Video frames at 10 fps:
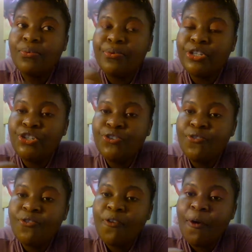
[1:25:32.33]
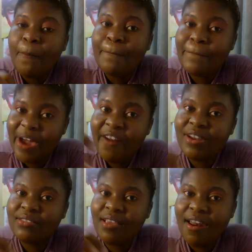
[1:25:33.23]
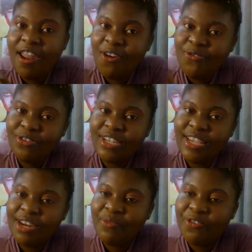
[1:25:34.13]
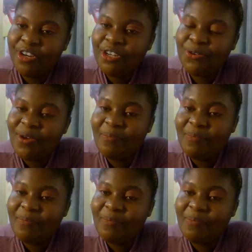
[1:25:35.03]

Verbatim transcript: would your parents allow you to get married to a